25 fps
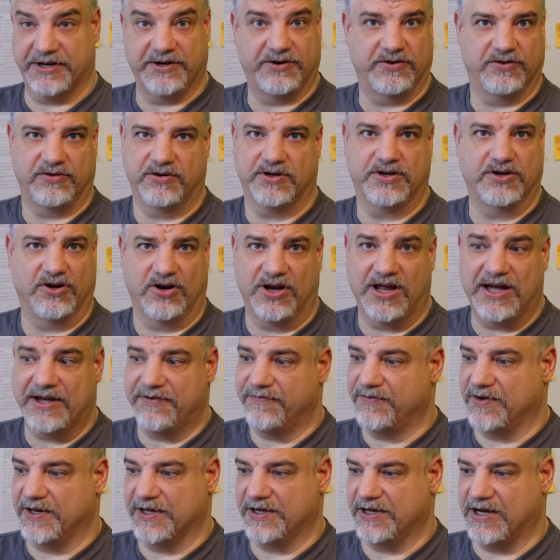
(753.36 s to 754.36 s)
in your
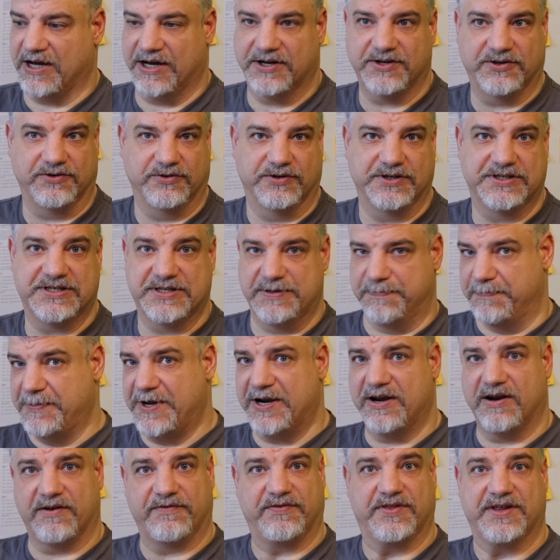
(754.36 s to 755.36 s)
life, like, I don't know, it's the
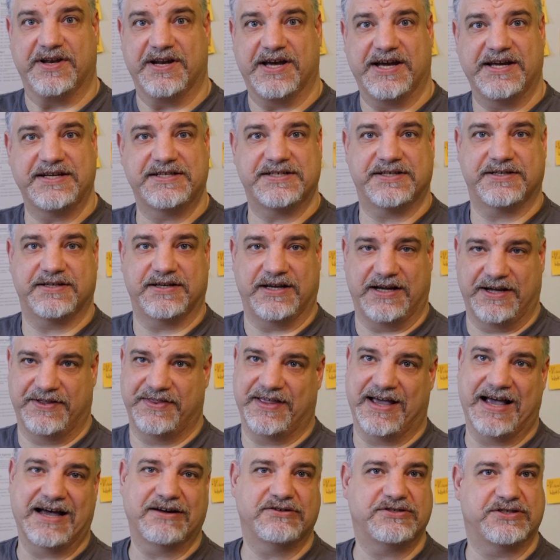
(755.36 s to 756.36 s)
middle of the night and
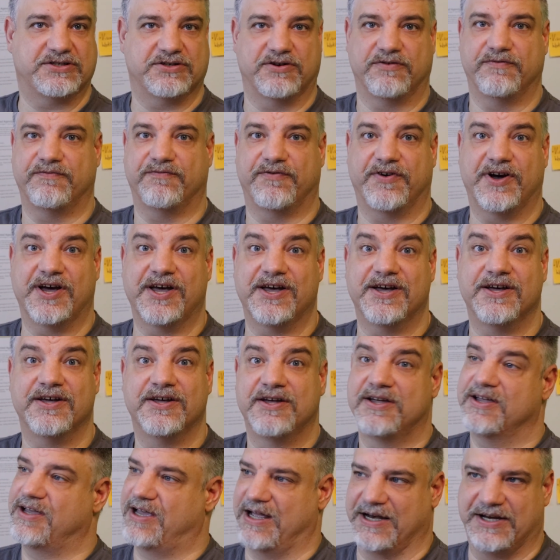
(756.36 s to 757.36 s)
the house is on fire
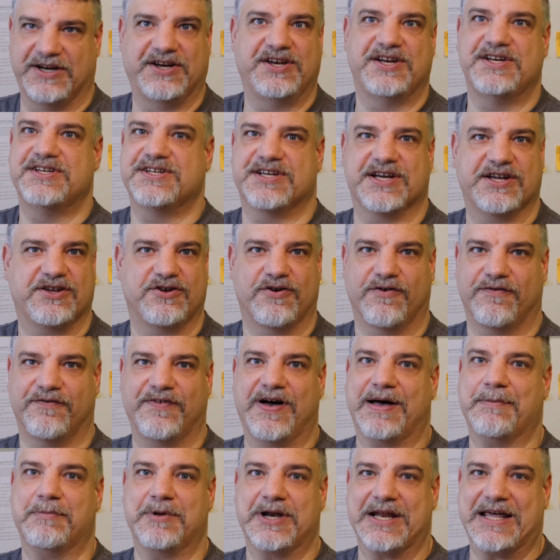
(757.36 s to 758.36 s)
and you need to get your
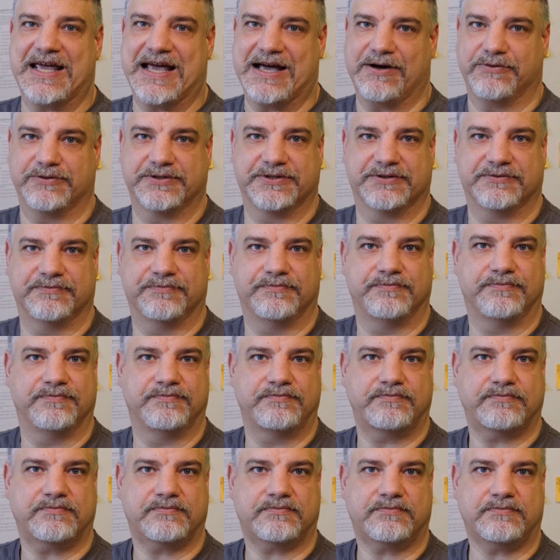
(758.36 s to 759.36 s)
family out.
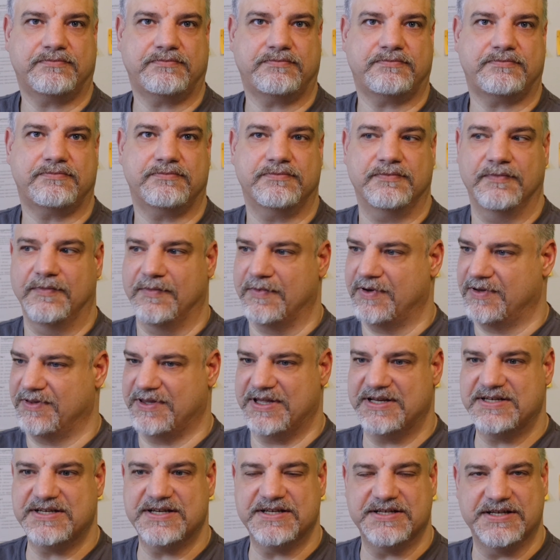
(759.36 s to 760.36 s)

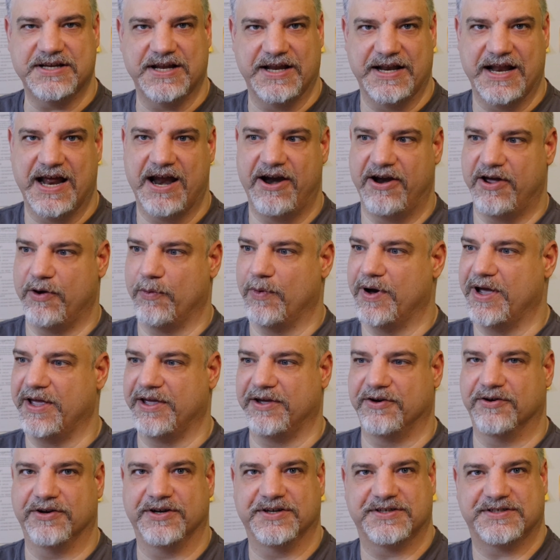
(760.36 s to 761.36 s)
This isn't an area where you're
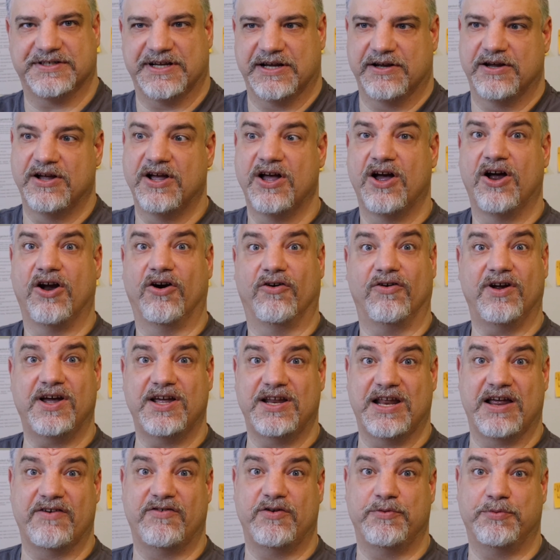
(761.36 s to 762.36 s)
going to say,
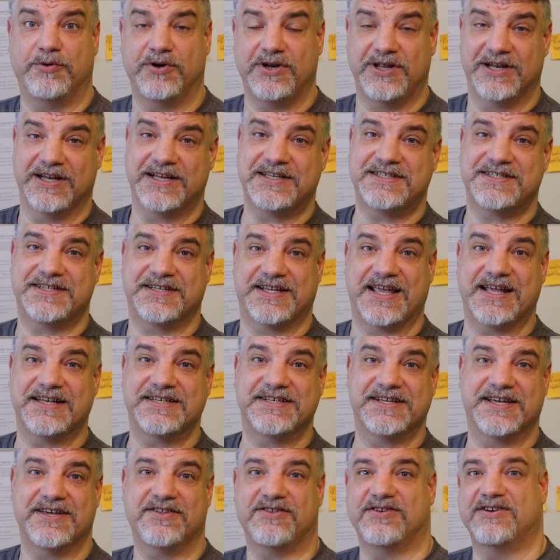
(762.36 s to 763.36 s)
right, everybody, let's get
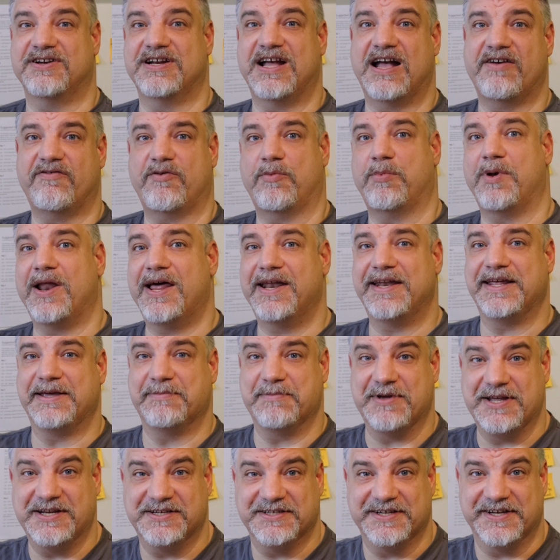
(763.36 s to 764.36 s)
together and have a planning
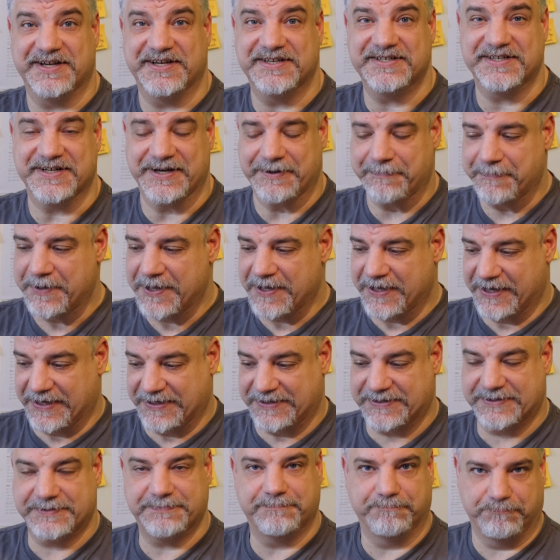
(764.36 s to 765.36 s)
meeting, is it?
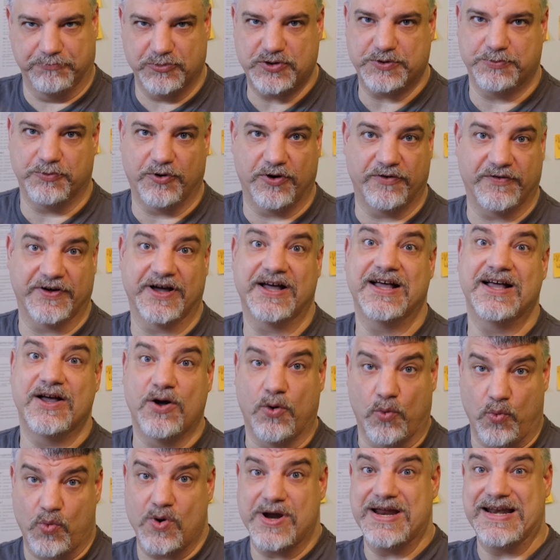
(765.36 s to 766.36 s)
It's much more of a,
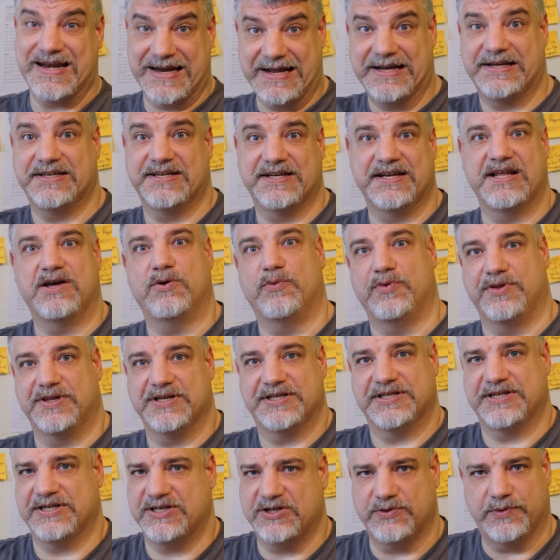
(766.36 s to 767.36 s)
we need to deal with
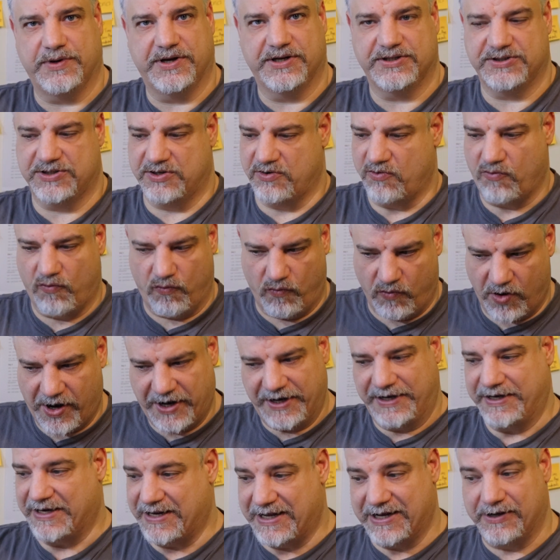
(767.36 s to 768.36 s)
this situation
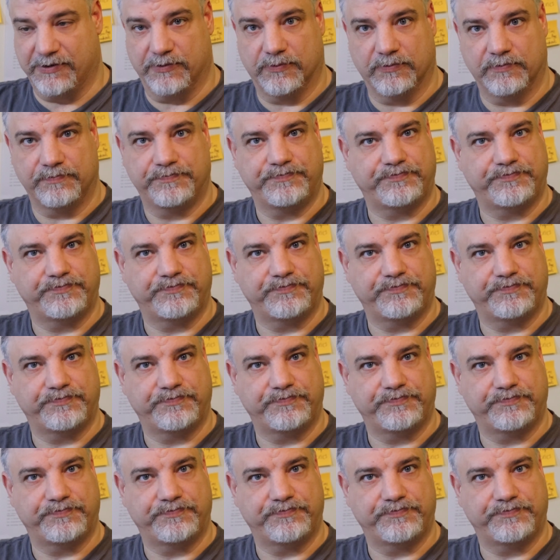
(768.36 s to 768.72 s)
right now.